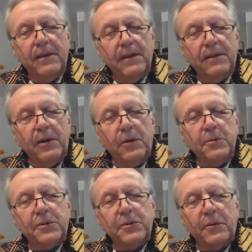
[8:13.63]
the whole
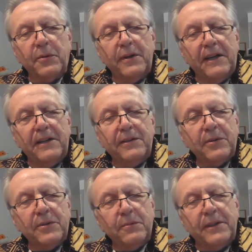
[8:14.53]
storyline is
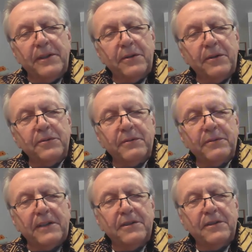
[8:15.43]
already
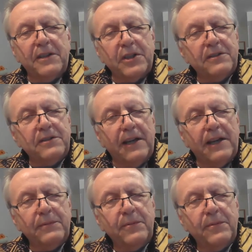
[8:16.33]
constructed. I just
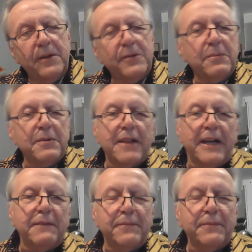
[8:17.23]
have to fill it with life.